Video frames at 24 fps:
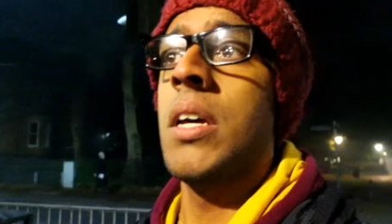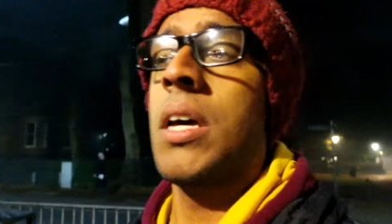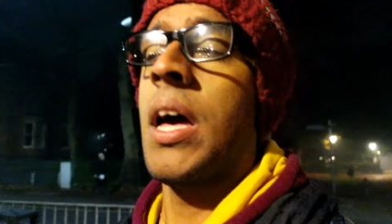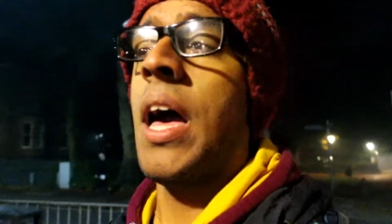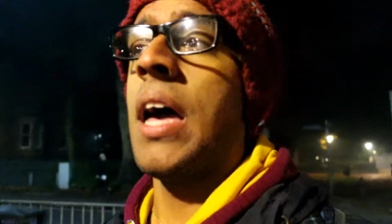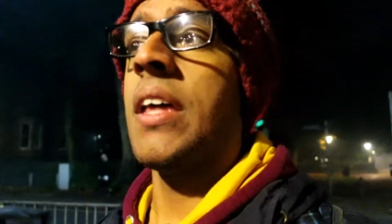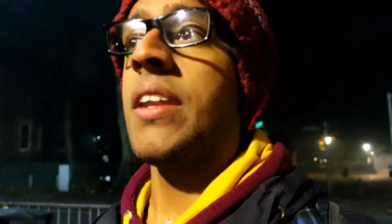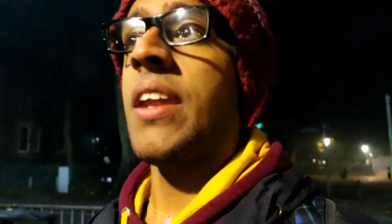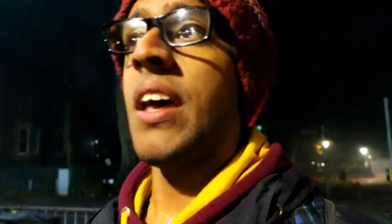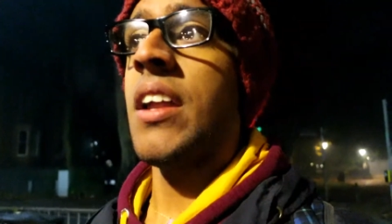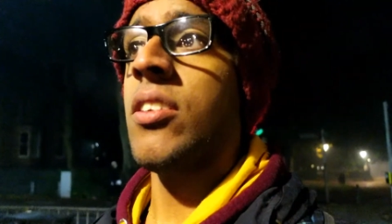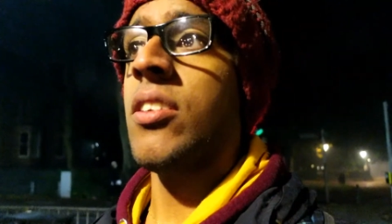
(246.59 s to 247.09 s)

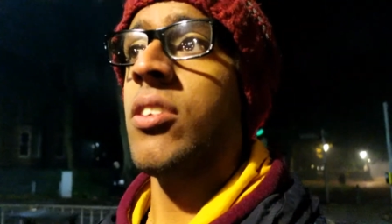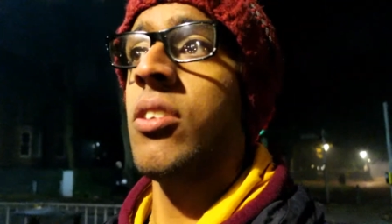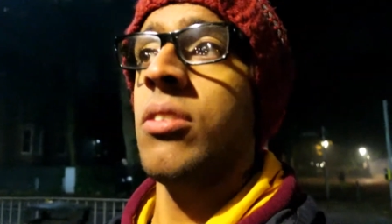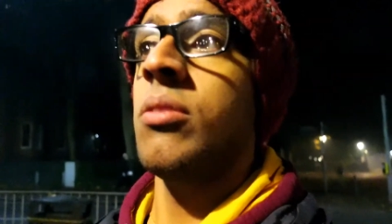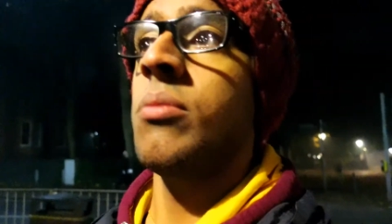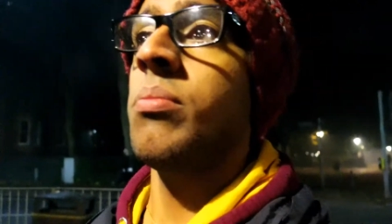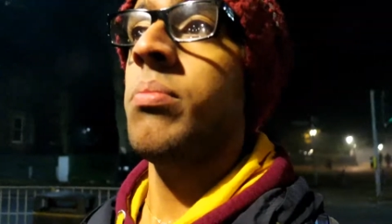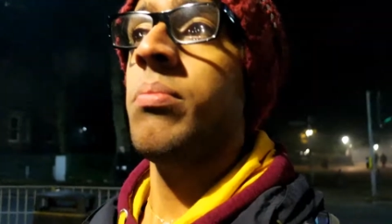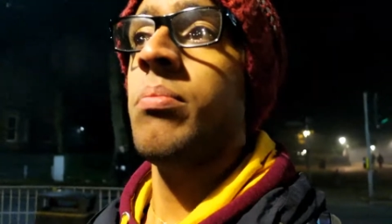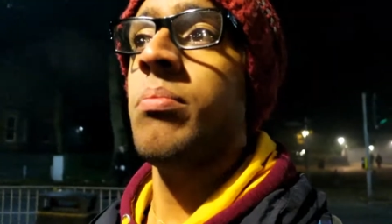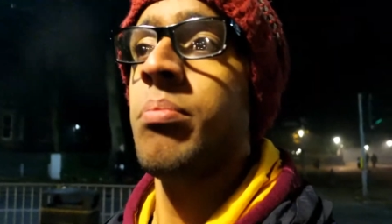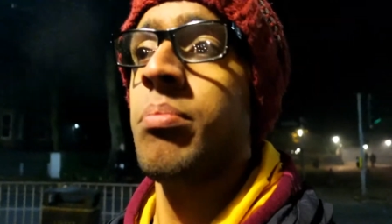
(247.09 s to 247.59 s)
an
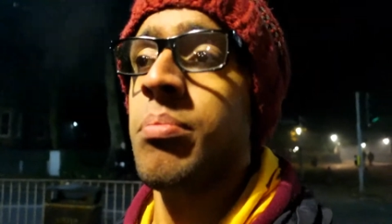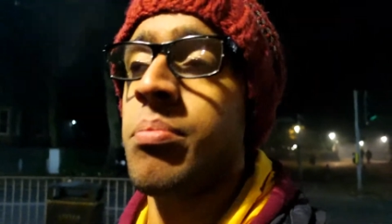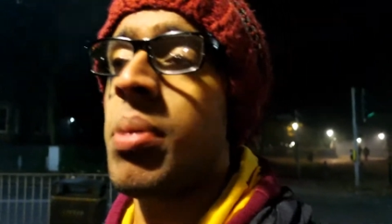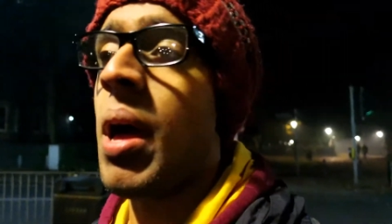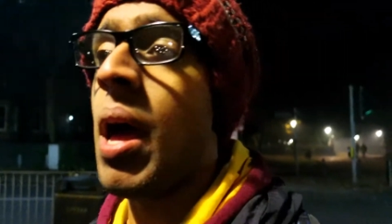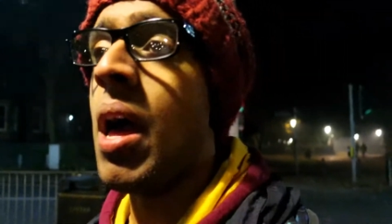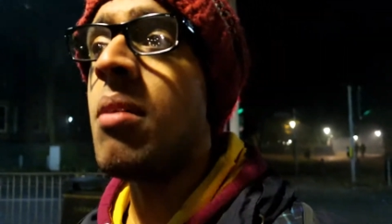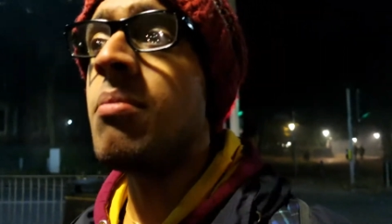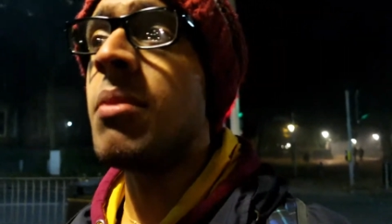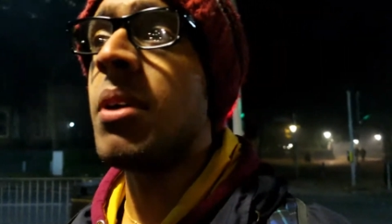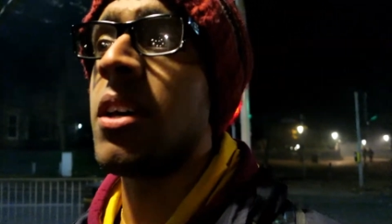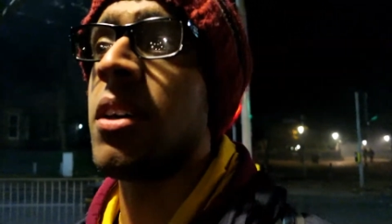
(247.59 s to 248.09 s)
annual
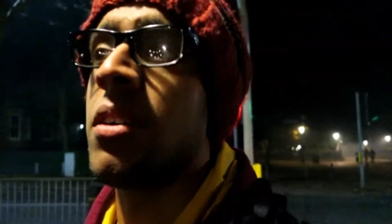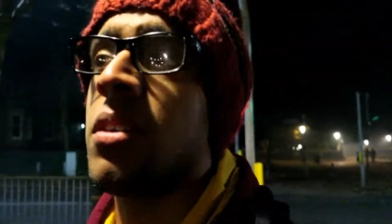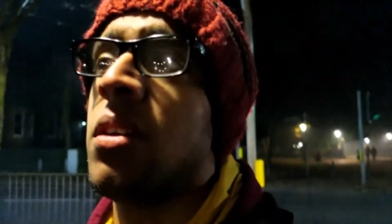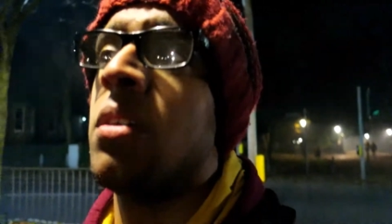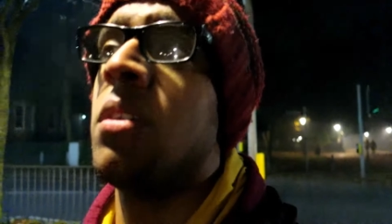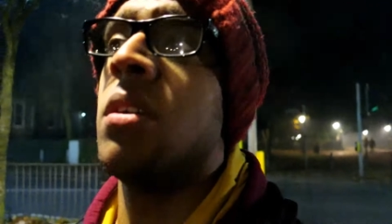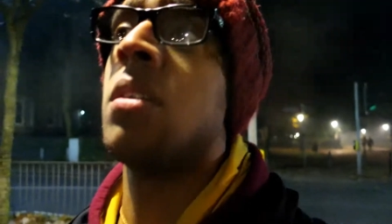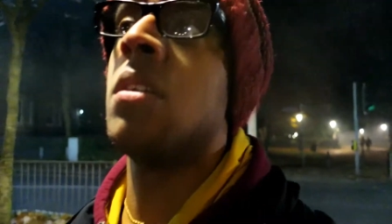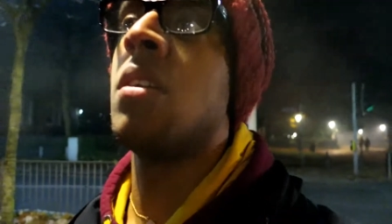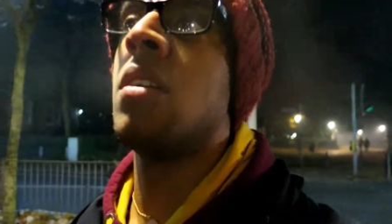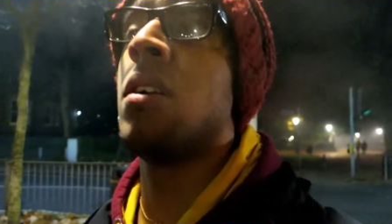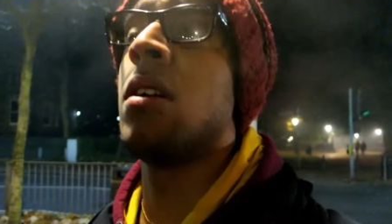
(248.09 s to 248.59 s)
permit,
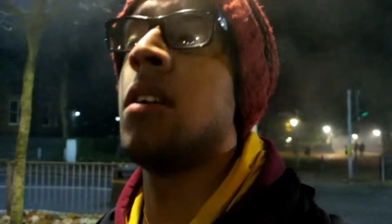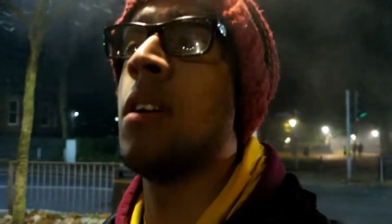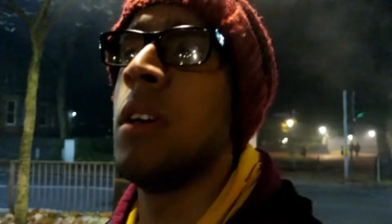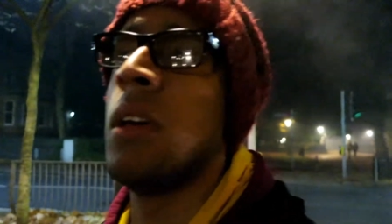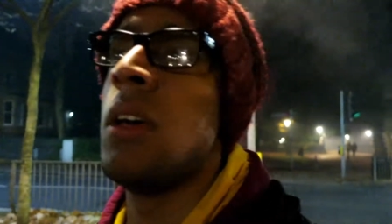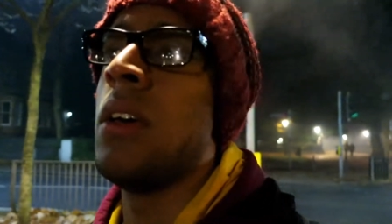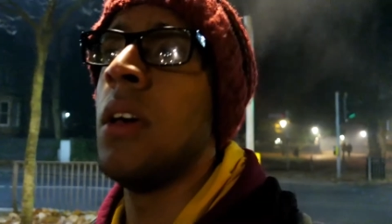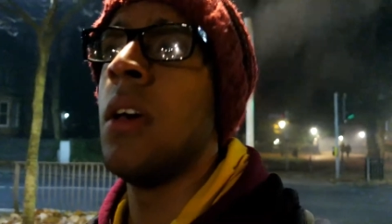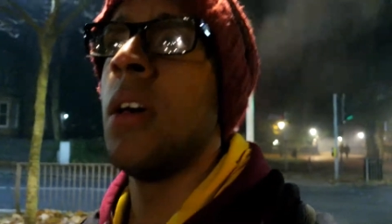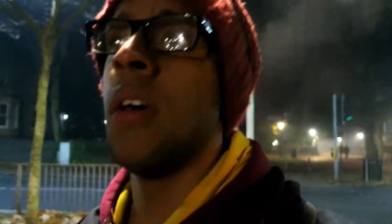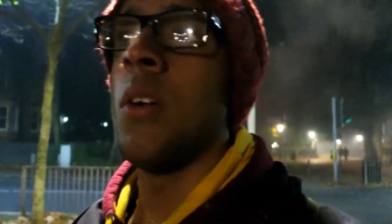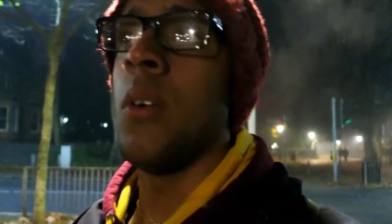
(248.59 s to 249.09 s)

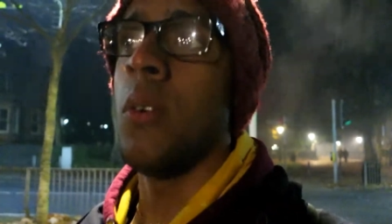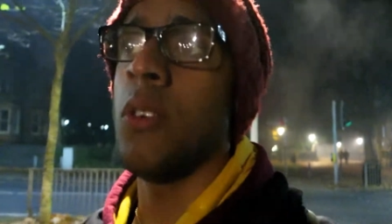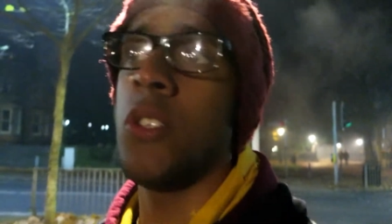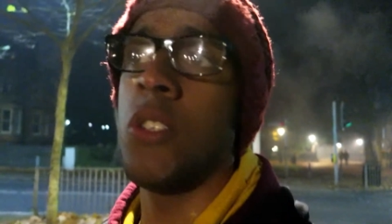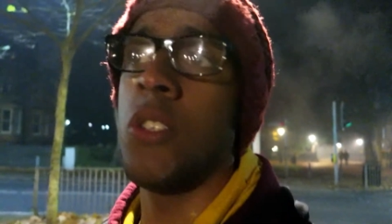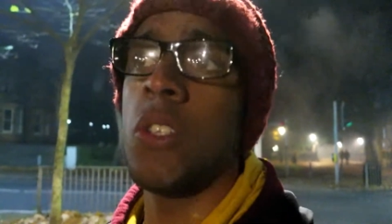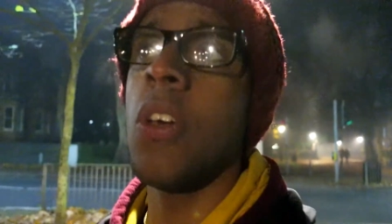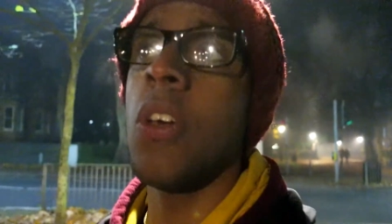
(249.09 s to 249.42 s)
which is